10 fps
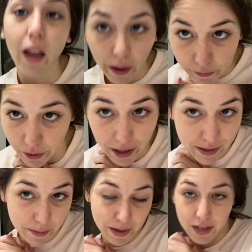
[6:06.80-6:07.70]
If you guys
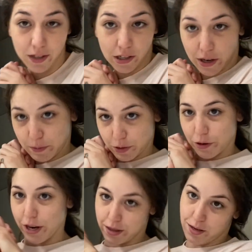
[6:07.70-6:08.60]
saw my Instagram
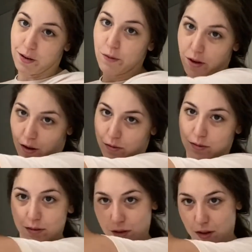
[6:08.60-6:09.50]
story, then you know
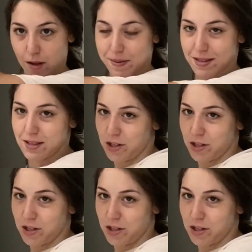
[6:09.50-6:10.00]
about this